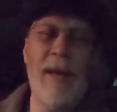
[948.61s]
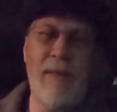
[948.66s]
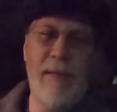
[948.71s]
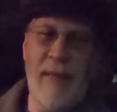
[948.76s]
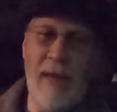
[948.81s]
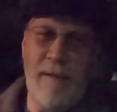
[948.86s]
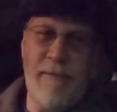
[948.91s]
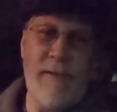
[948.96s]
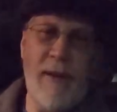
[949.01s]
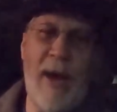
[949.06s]

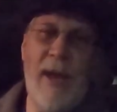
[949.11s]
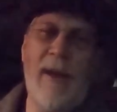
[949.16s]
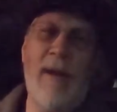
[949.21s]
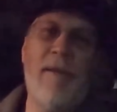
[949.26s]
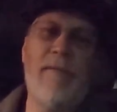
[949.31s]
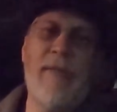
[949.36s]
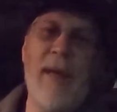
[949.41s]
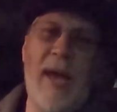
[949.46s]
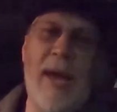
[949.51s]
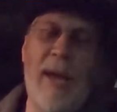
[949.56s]
They fight
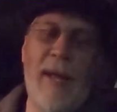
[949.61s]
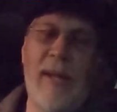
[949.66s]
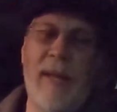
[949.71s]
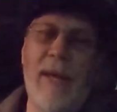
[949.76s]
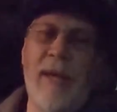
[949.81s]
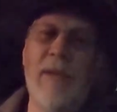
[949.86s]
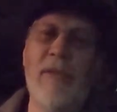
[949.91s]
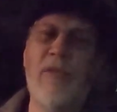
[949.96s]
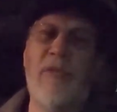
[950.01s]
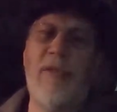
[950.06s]
off the
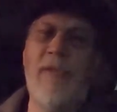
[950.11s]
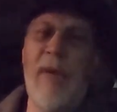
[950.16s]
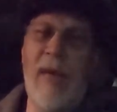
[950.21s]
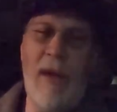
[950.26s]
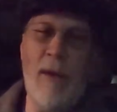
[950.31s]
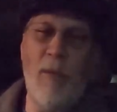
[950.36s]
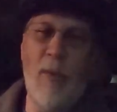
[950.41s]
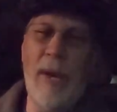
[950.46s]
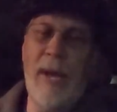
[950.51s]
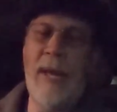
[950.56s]
aliens,
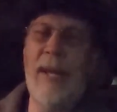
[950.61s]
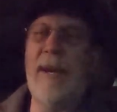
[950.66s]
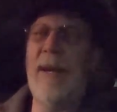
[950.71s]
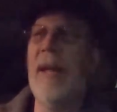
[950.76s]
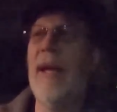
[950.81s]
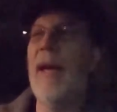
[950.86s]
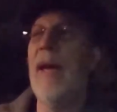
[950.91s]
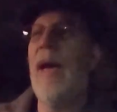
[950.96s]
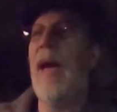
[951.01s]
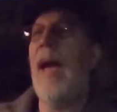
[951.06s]
they win,